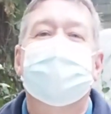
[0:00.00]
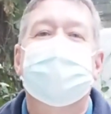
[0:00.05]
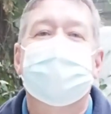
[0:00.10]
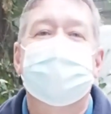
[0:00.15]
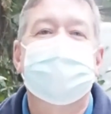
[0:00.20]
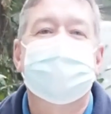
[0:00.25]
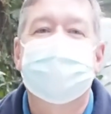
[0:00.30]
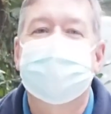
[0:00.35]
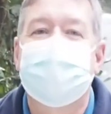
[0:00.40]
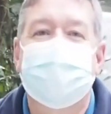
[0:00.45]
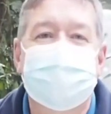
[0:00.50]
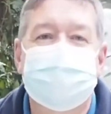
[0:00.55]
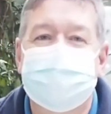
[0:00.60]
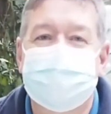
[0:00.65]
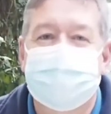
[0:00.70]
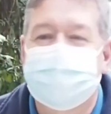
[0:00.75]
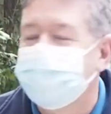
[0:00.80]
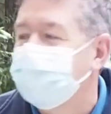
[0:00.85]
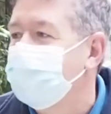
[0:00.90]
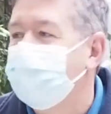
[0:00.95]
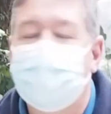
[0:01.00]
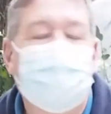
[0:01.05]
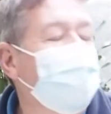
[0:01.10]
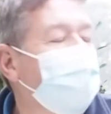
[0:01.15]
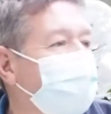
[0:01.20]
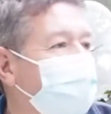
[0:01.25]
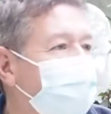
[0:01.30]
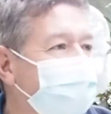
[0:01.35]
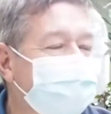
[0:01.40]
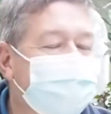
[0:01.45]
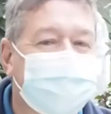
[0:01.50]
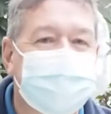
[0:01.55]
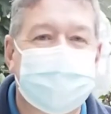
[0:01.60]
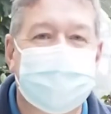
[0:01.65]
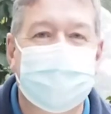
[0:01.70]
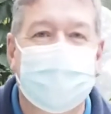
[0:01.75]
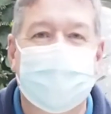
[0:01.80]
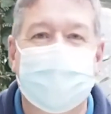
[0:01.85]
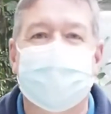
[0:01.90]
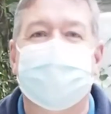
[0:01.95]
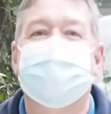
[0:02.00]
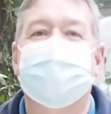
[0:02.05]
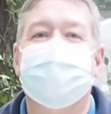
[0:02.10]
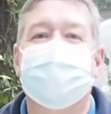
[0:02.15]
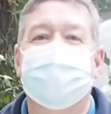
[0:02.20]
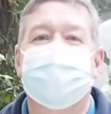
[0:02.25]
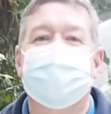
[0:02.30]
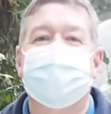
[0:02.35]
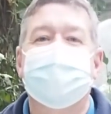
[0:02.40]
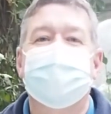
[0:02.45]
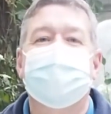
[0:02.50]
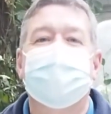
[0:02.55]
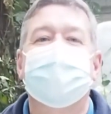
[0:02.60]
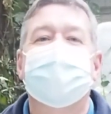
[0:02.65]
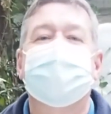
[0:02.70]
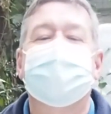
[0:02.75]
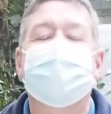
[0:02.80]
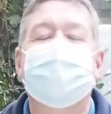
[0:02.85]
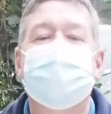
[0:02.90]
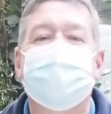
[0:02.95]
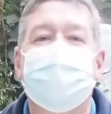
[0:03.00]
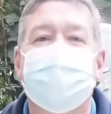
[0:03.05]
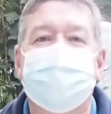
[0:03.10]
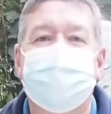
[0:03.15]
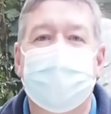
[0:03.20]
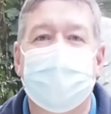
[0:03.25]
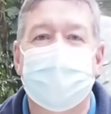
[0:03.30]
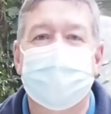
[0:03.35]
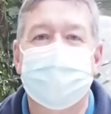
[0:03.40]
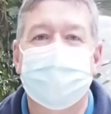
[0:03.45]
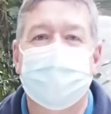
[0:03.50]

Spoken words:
says, I don't see anything, give it 5